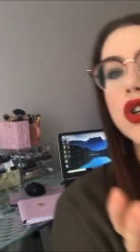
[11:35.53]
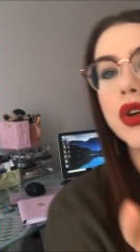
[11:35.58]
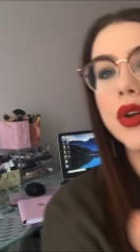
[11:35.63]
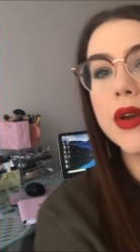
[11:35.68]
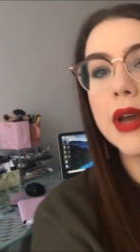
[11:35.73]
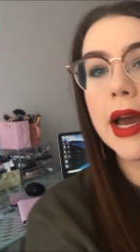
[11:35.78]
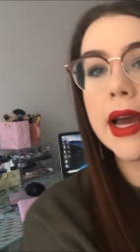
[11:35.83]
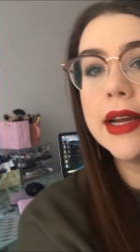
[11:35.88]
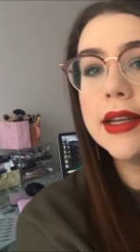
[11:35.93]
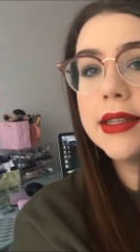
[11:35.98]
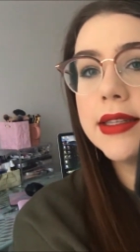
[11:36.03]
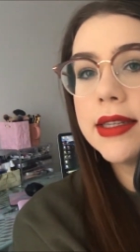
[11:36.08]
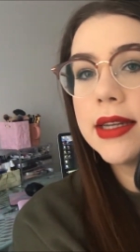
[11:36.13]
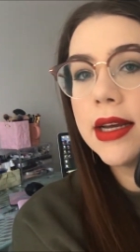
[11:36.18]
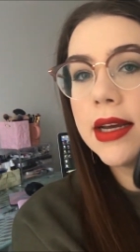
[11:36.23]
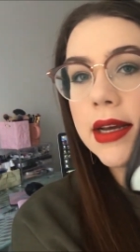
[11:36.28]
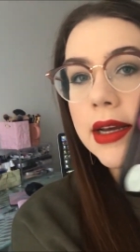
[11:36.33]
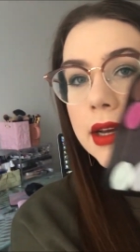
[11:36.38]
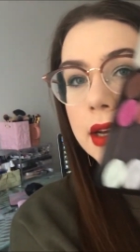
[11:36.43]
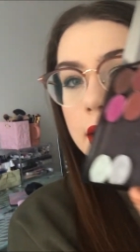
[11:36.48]
I'll show you guys.
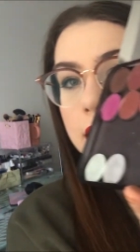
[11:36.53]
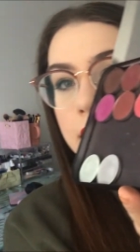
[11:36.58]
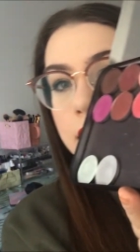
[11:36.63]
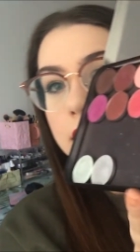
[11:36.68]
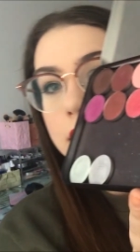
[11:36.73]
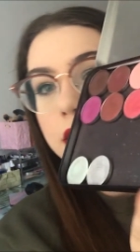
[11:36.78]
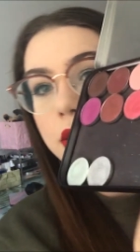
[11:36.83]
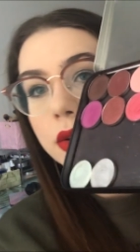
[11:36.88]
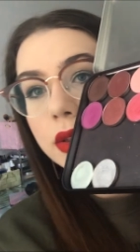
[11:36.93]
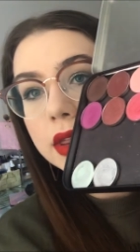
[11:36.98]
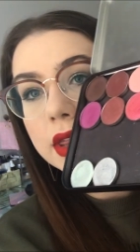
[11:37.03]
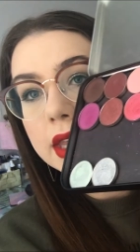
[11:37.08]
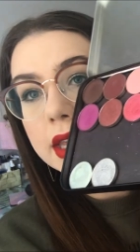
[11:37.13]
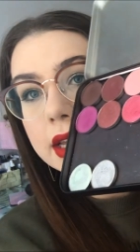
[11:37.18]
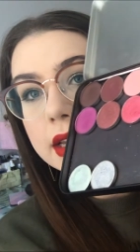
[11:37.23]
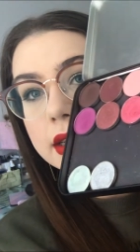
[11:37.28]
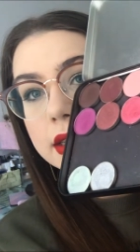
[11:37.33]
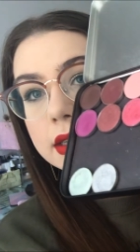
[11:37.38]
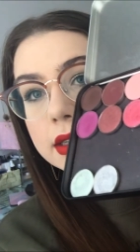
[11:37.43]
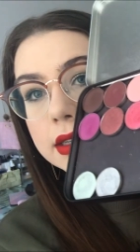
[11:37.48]
So
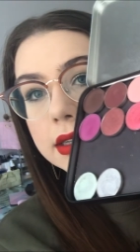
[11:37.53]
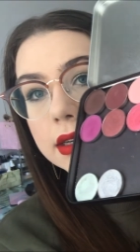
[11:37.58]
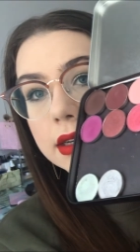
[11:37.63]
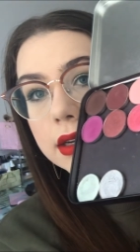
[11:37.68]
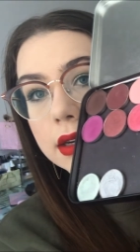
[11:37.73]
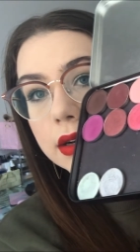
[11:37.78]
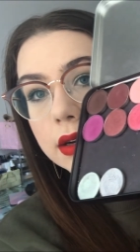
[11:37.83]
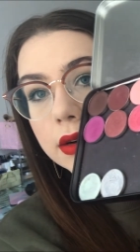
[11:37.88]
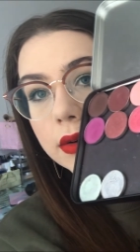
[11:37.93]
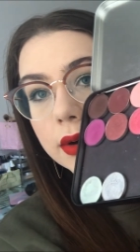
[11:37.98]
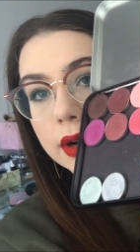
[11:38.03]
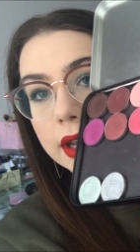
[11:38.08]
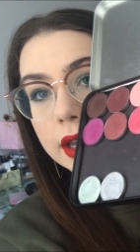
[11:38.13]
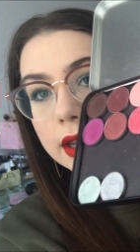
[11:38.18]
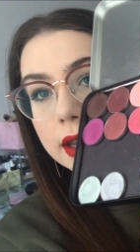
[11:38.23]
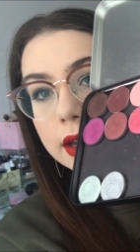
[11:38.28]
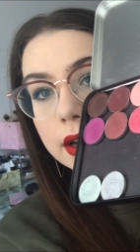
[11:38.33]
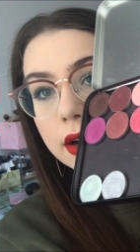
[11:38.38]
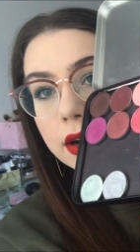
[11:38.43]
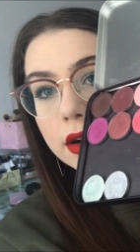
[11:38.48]
these
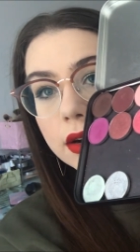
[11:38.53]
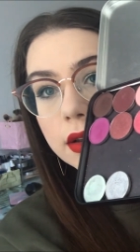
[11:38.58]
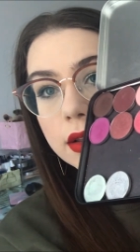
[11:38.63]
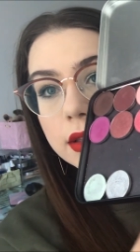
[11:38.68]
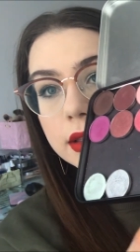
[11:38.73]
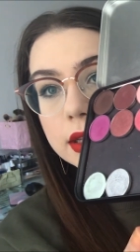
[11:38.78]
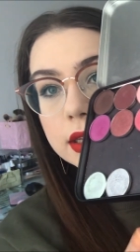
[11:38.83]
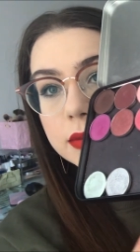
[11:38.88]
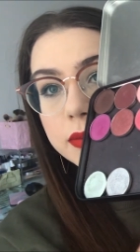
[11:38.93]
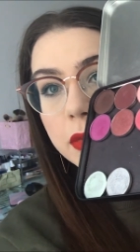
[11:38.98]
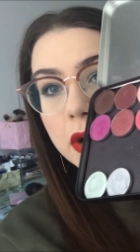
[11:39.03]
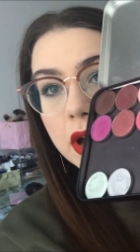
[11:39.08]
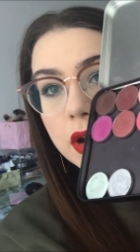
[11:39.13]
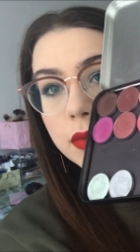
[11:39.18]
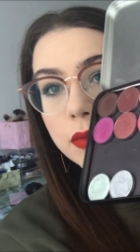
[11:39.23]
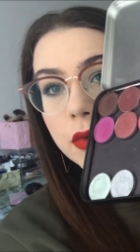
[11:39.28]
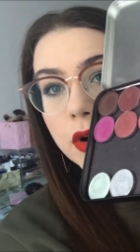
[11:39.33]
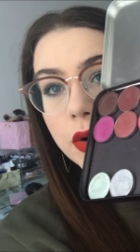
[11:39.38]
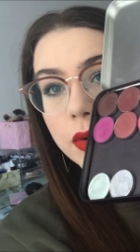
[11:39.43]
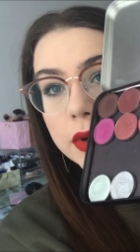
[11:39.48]
right here, this
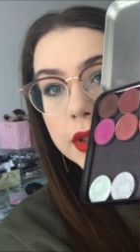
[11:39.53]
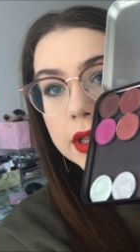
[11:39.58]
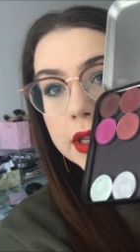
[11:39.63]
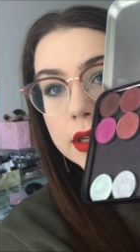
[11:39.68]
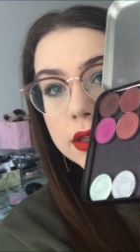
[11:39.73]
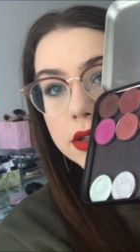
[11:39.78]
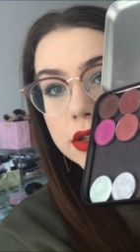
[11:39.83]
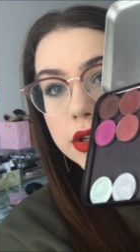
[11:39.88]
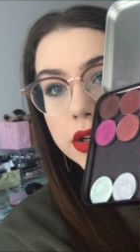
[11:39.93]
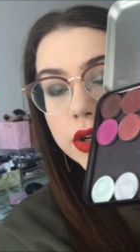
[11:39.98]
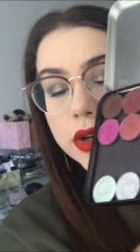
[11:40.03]
bottom row and these